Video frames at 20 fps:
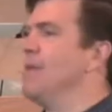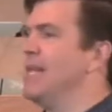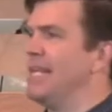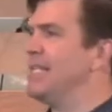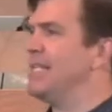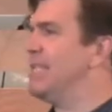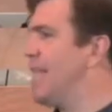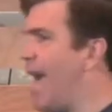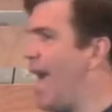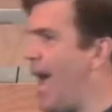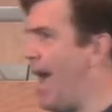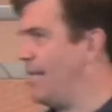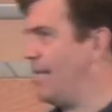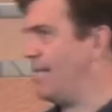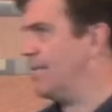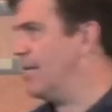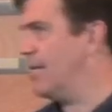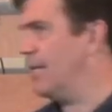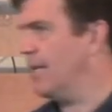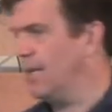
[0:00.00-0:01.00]
is
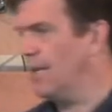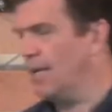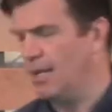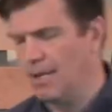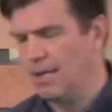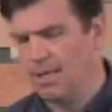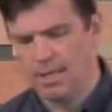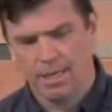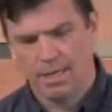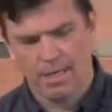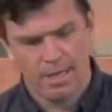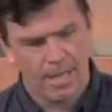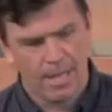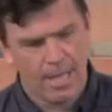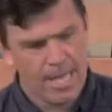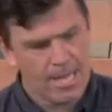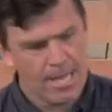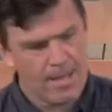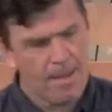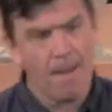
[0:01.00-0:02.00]
that?
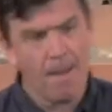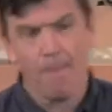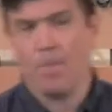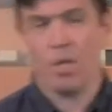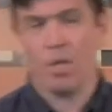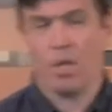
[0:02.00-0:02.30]
But you